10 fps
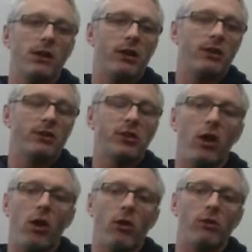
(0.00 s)

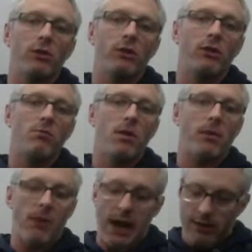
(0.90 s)
So you remember
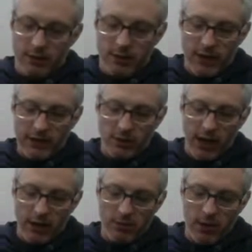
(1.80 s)
back in the day,
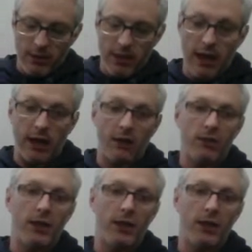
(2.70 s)
Shane made that